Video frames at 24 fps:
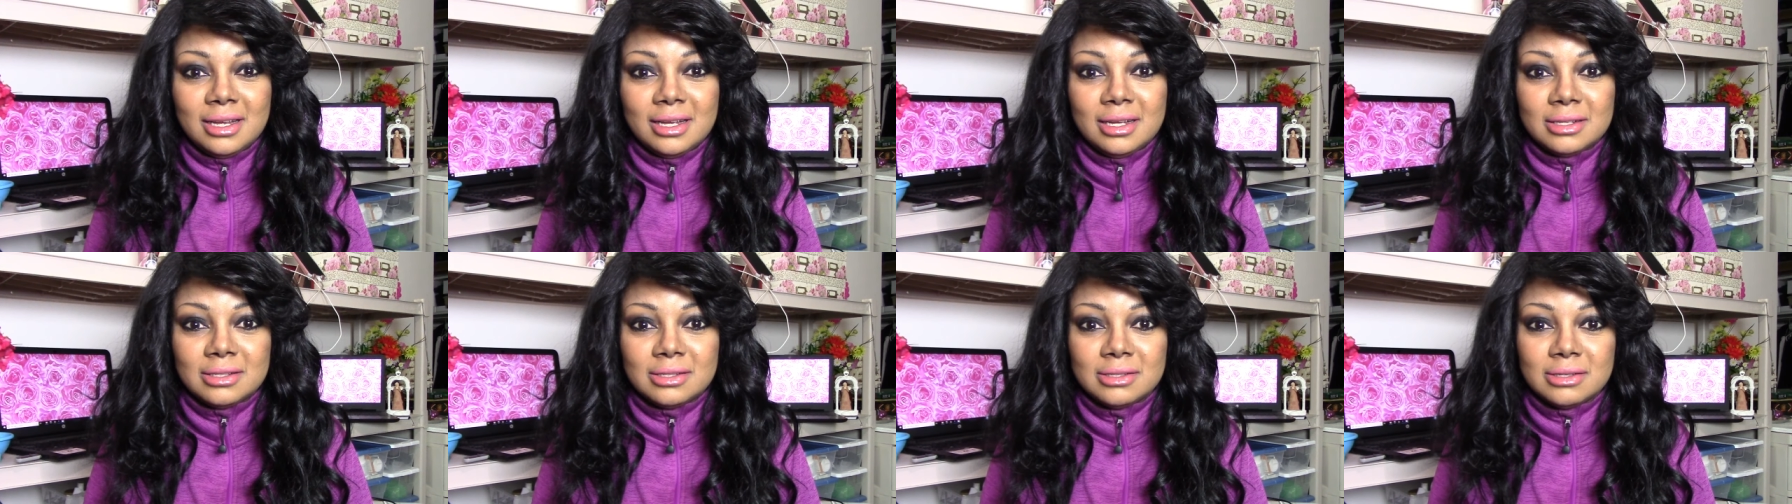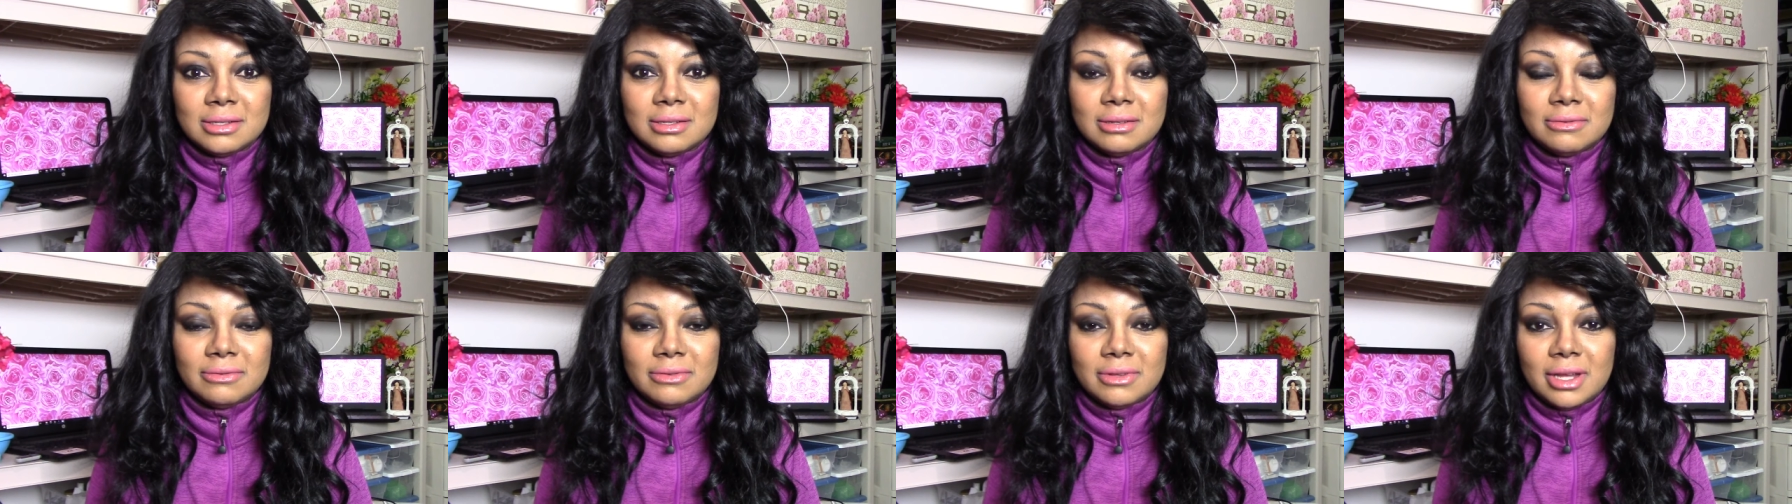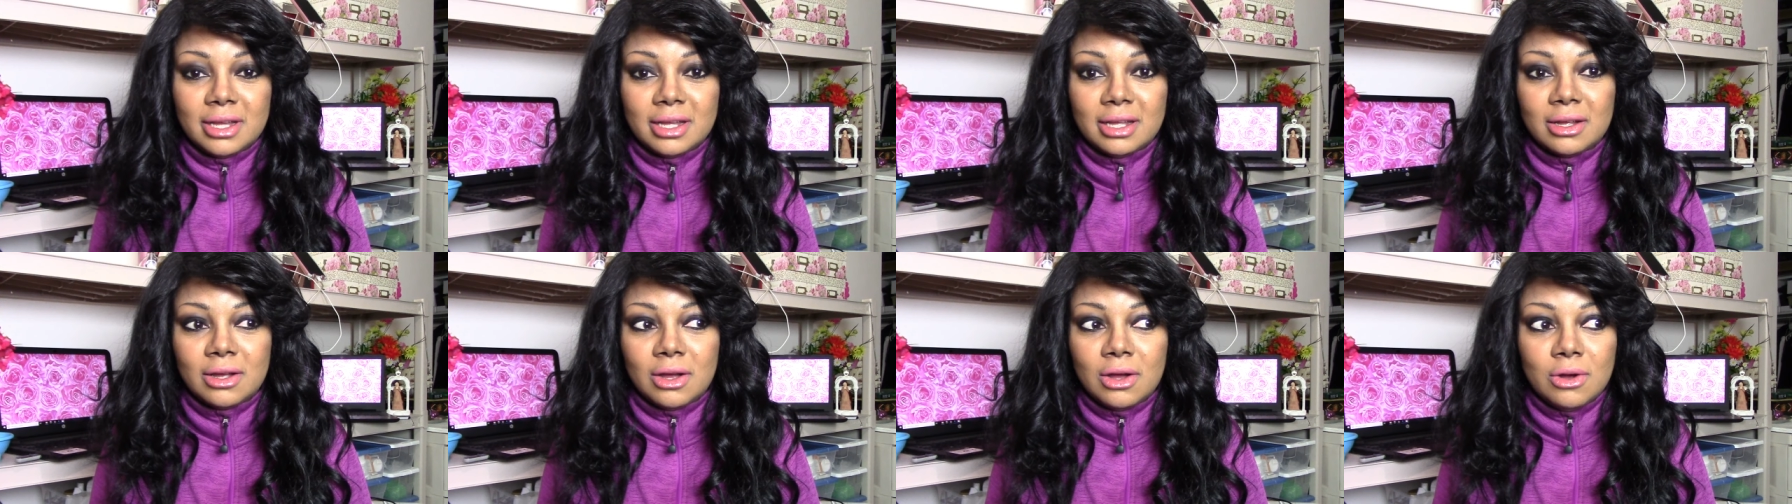instead of
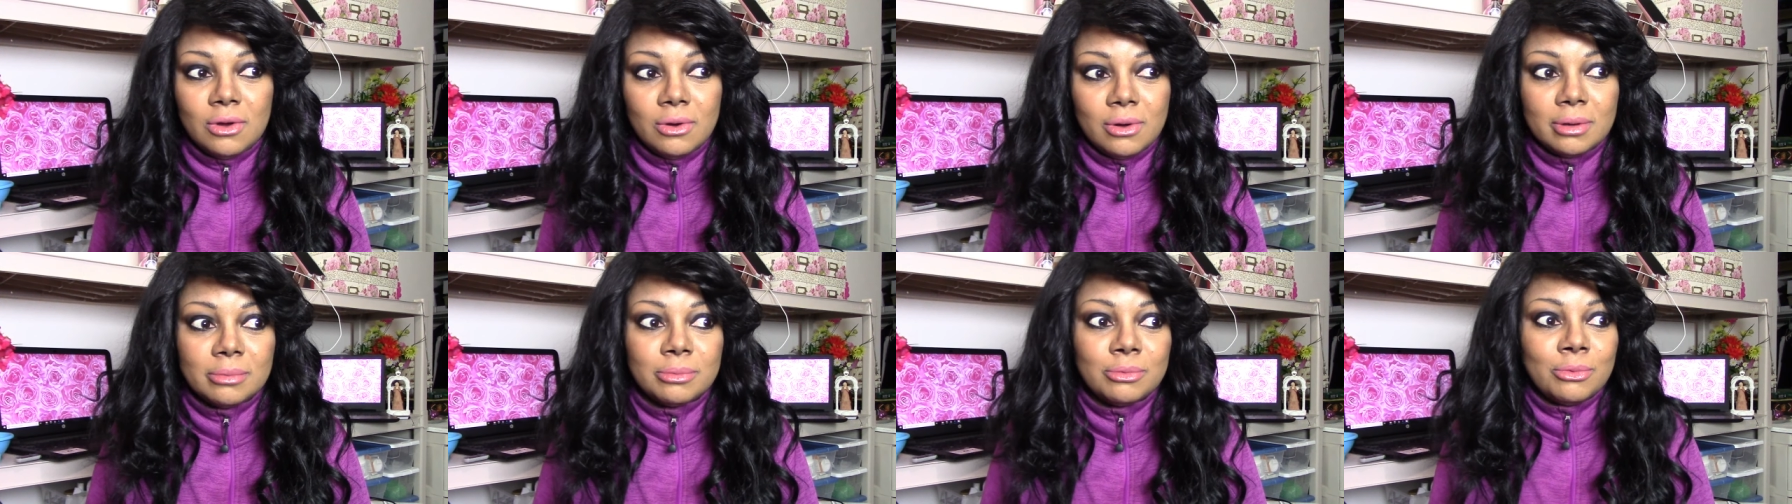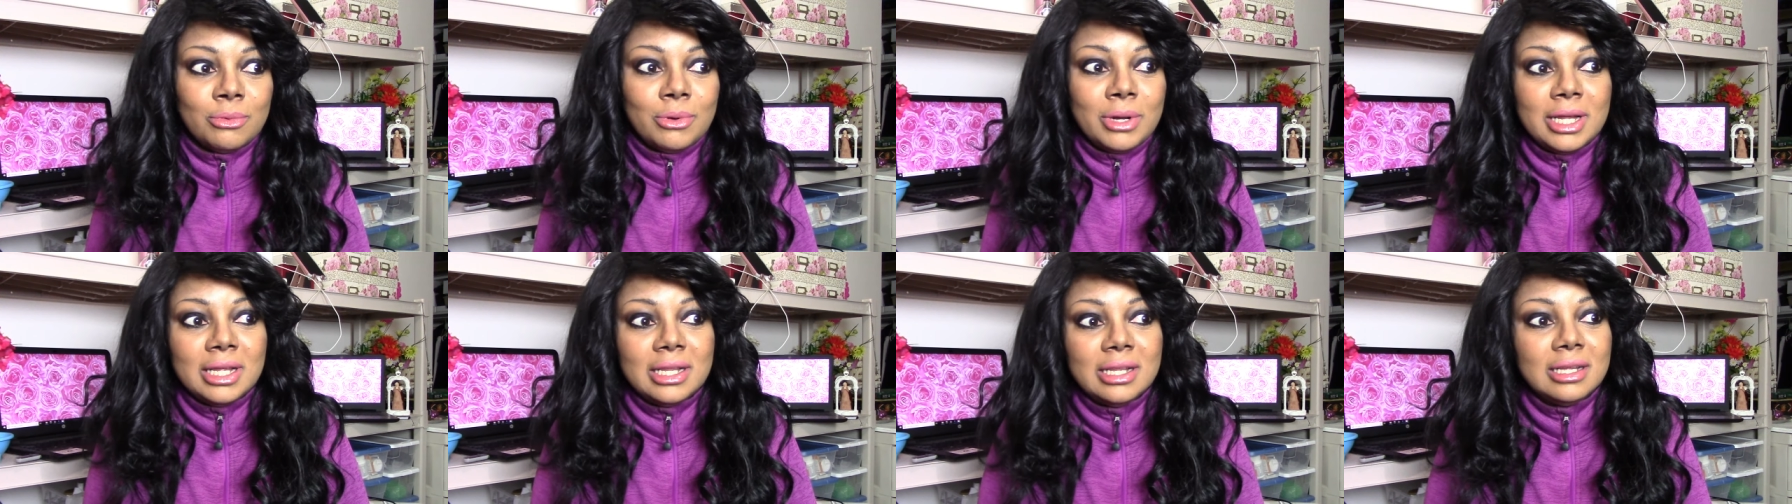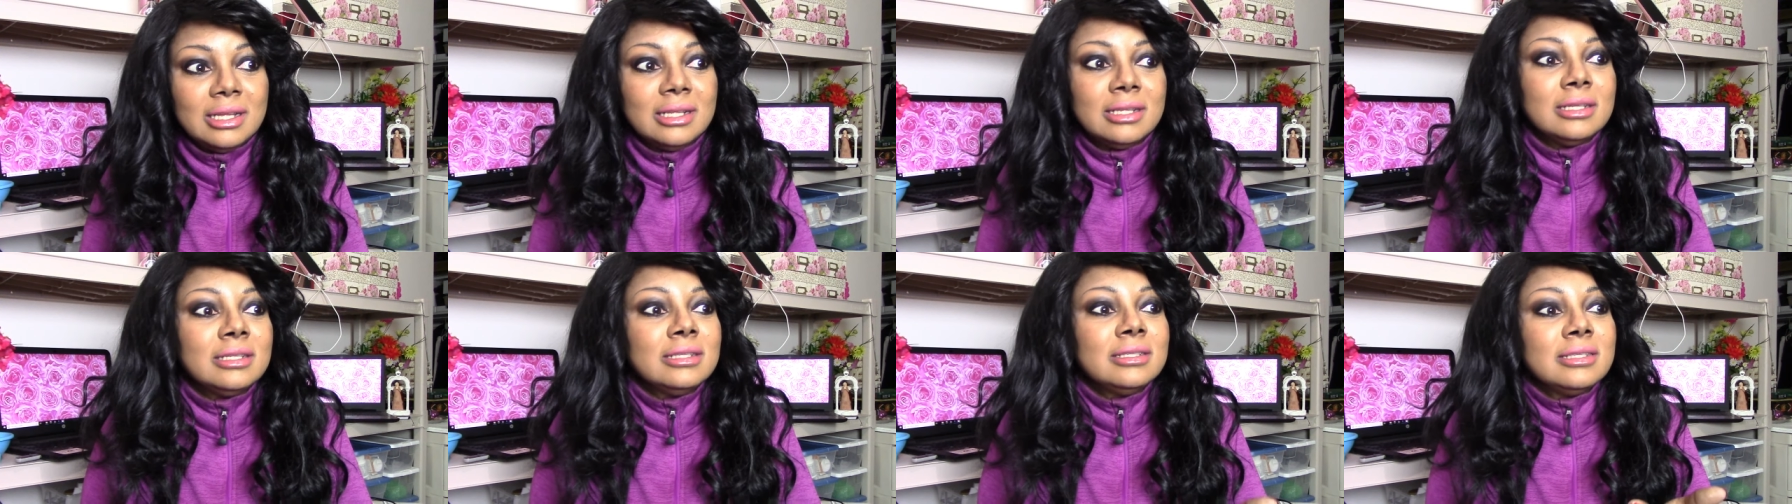like, oh, I'm
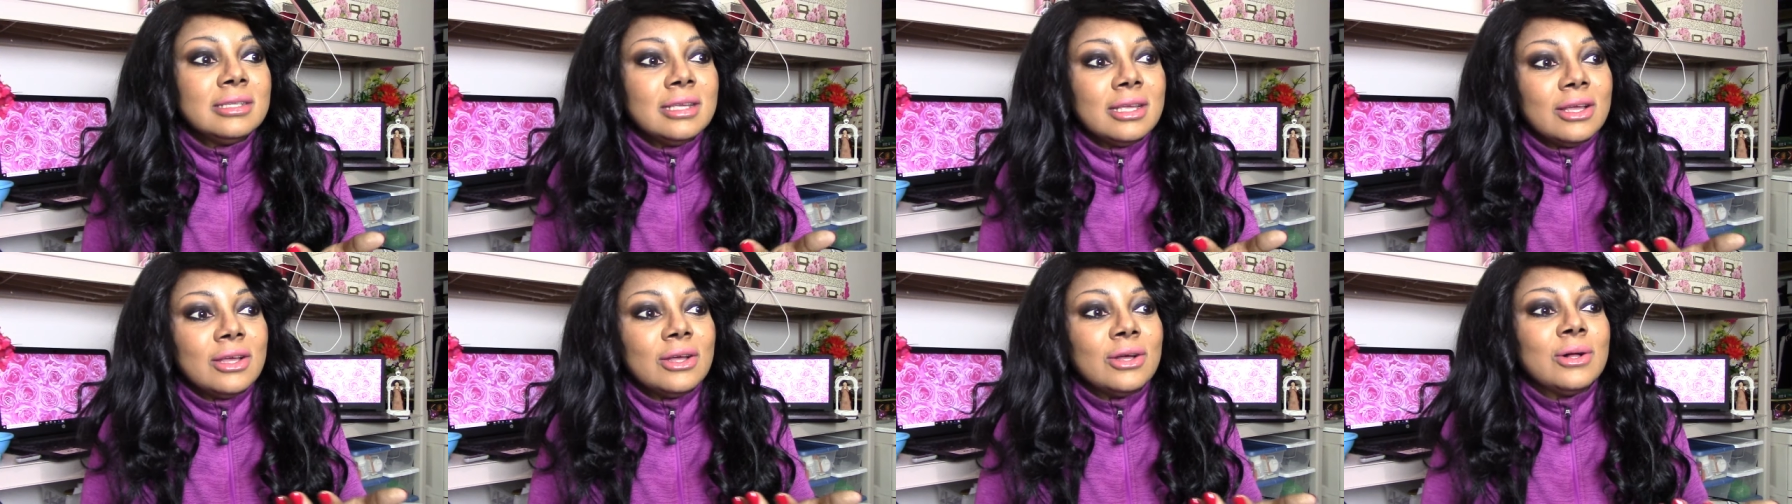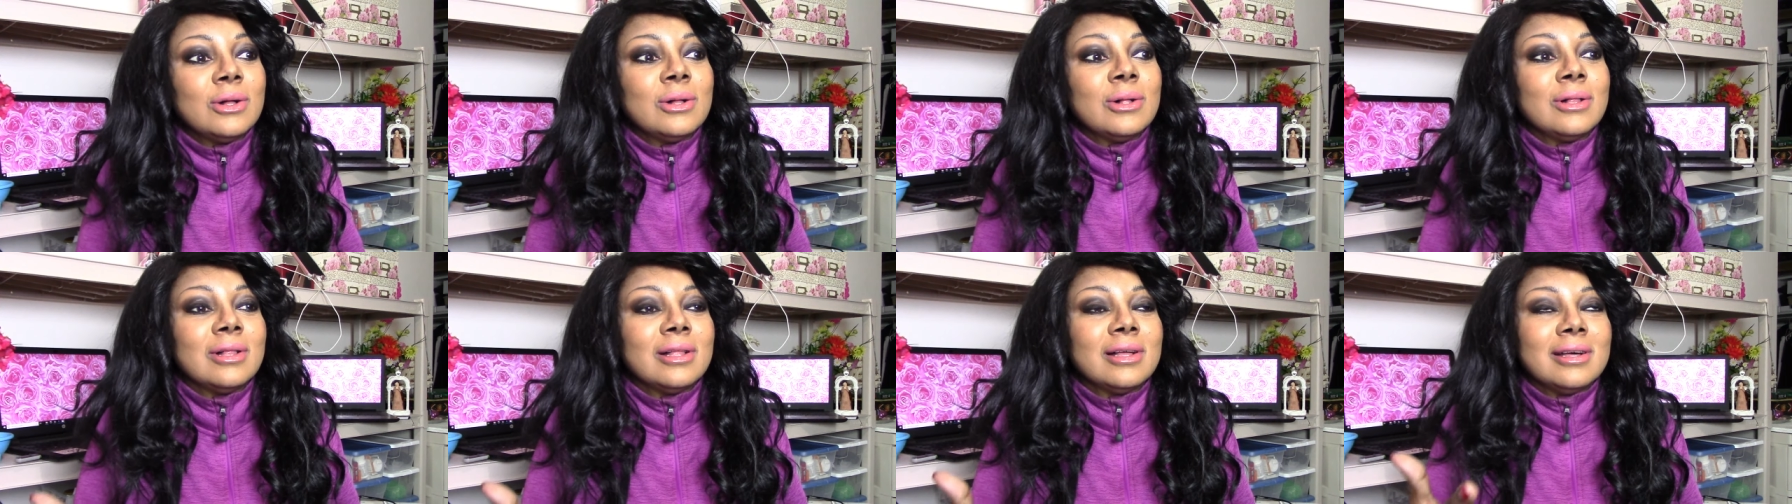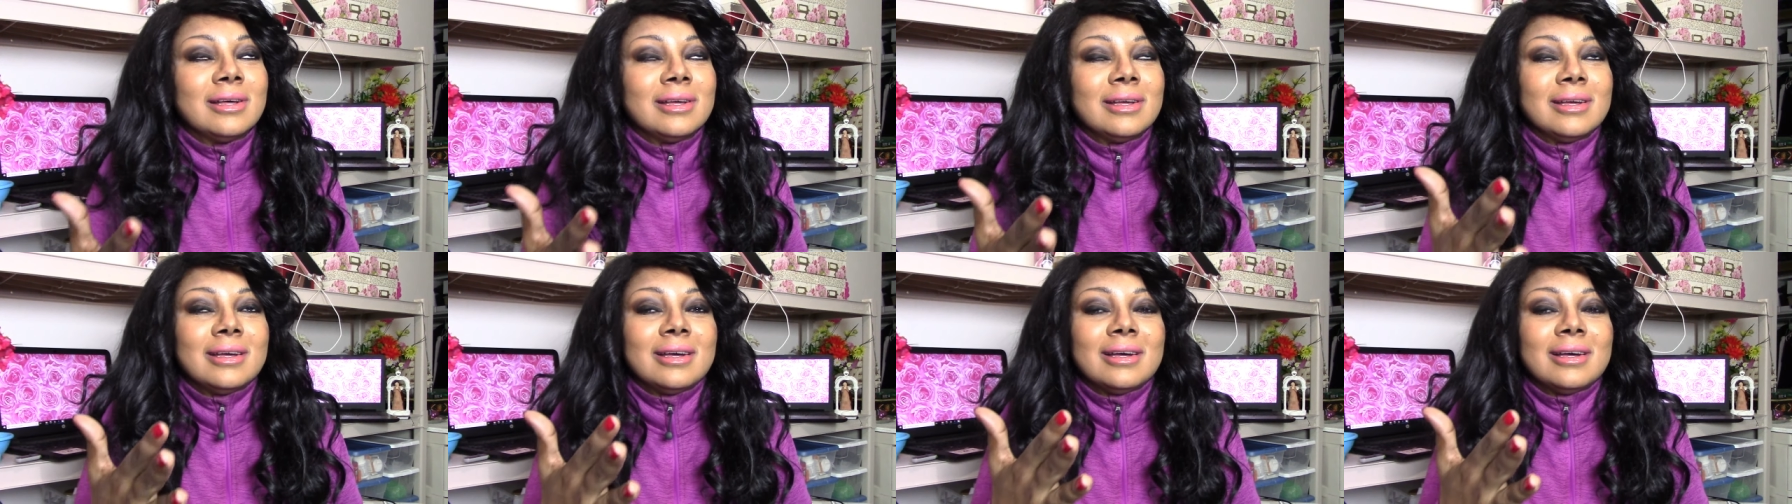waiting until